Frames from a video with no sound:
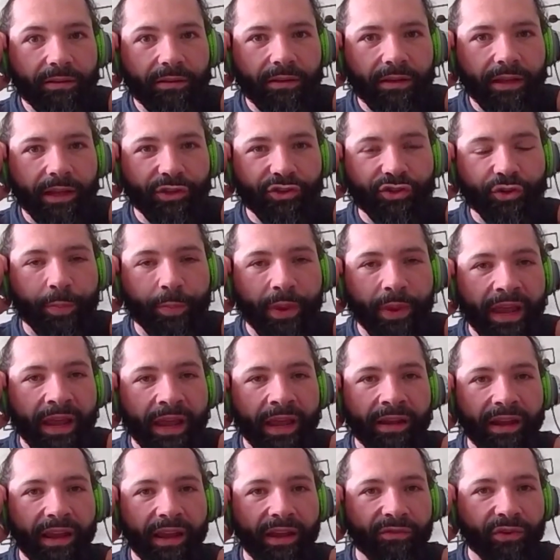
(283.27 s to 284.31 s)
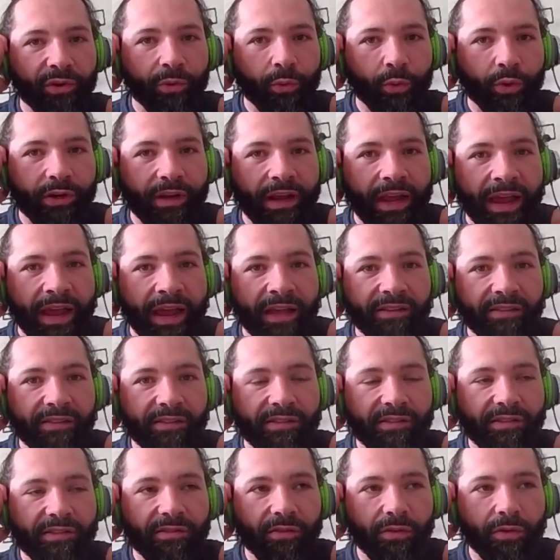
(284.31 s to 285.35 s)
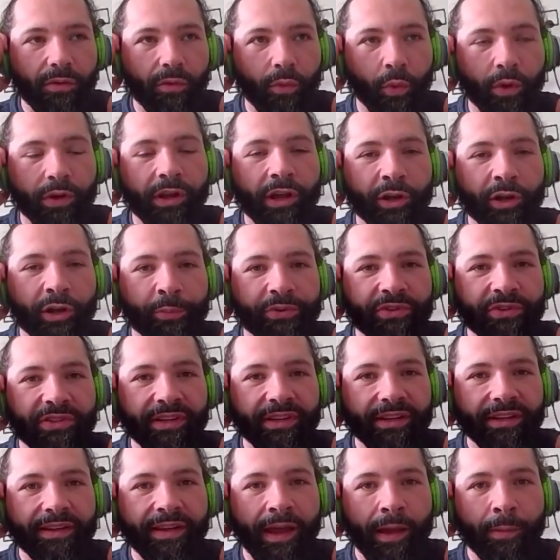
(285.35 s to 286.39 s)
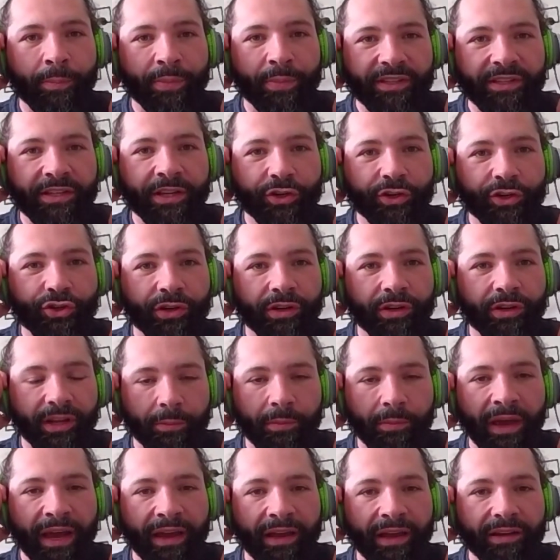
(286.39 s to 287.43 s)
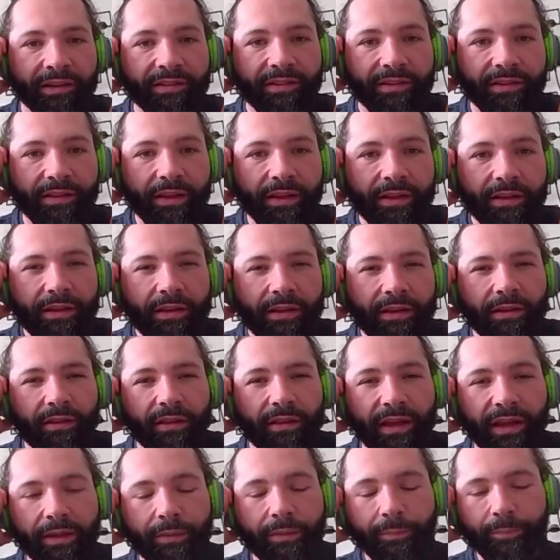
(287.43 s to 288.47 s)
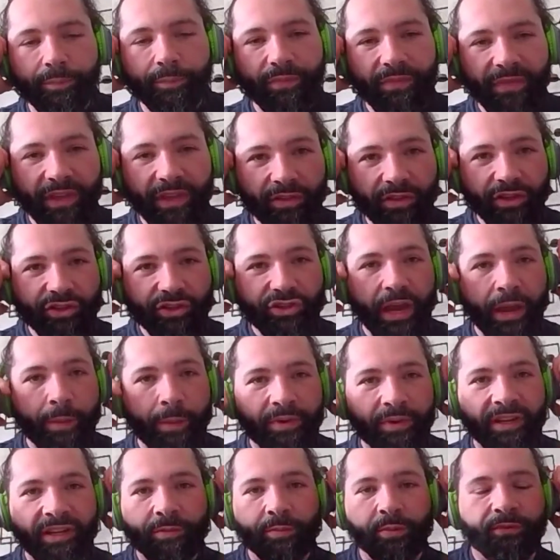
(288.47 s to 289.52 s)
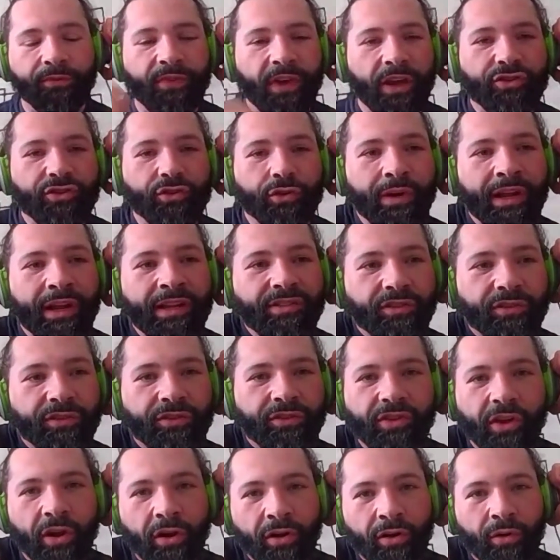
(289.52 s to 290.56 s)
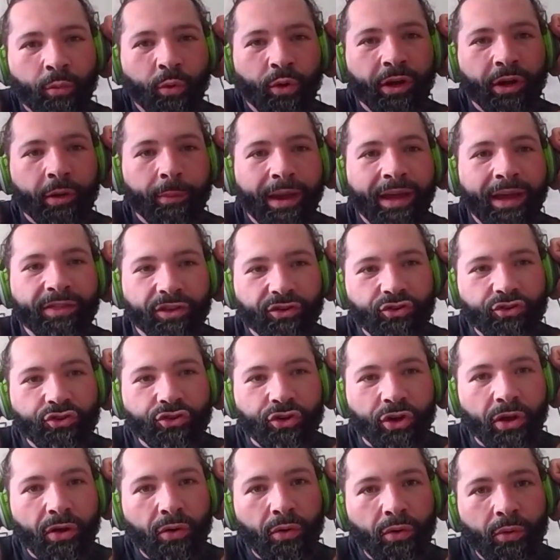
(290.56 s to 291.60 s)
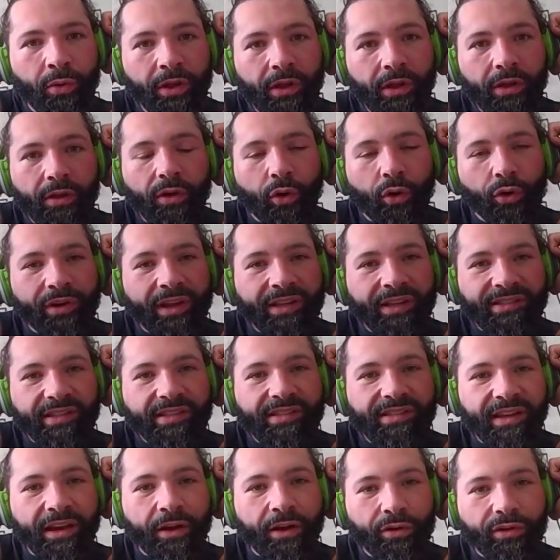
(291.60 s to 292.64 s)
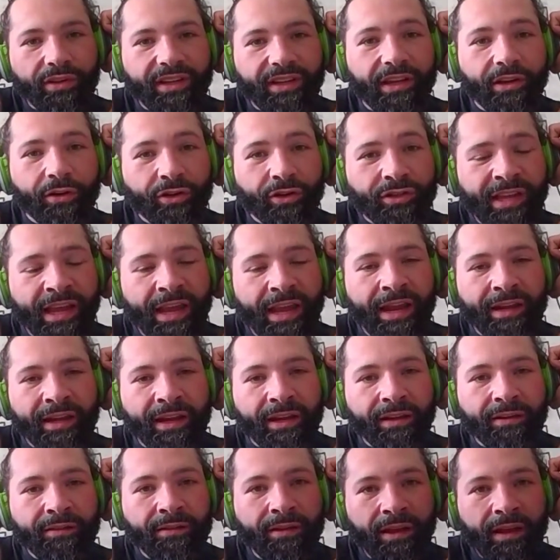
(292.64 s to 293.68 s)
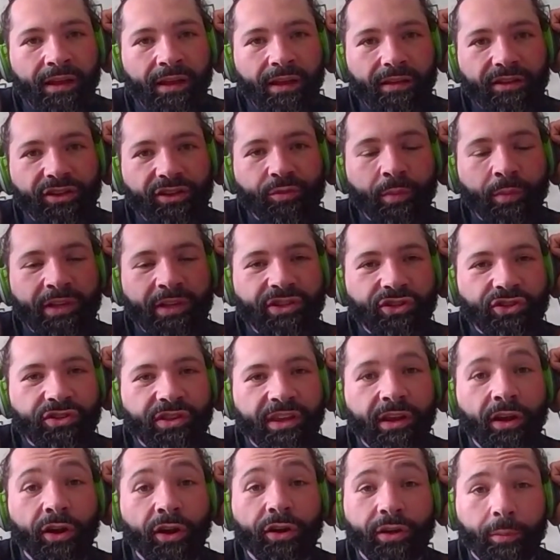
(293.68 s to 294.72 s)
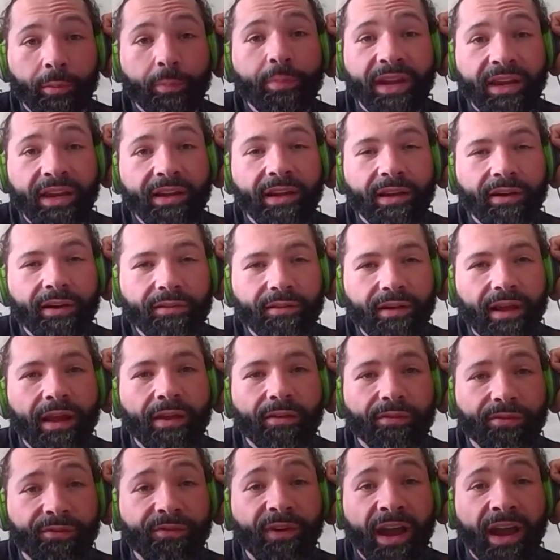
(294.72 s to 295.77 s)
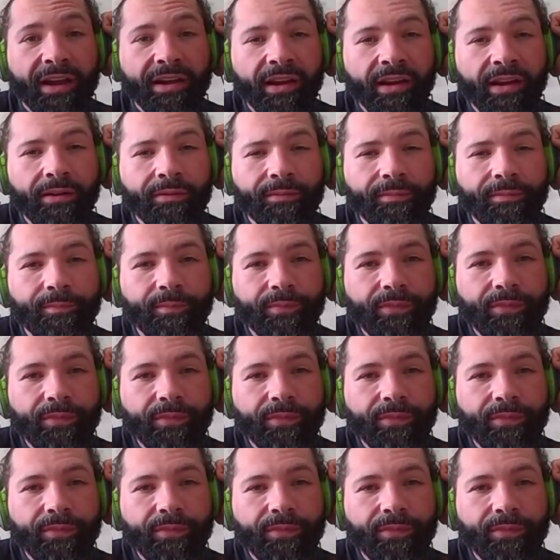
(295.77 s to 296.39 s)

in Japan, everyone has 100% competition in mind. Like, and the Japanese professional wrestlers aren't worried about the show or necessarily entertaining as much as they are competing and fighting.